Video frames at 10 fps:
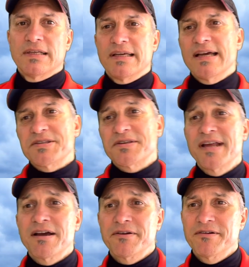Yeah, so
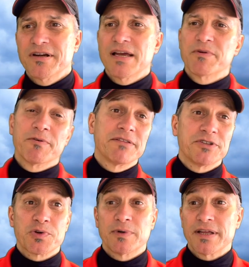now here I am around
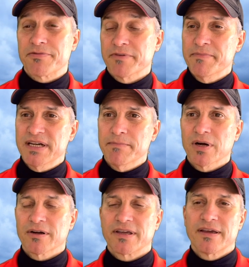the 23 minute
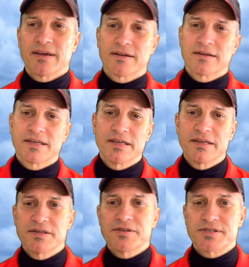mark, and
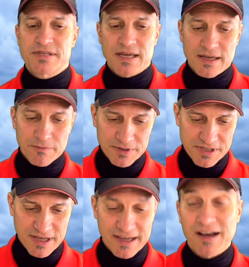
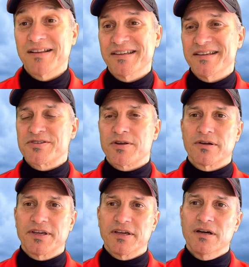Ali is
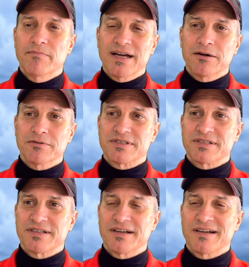talking about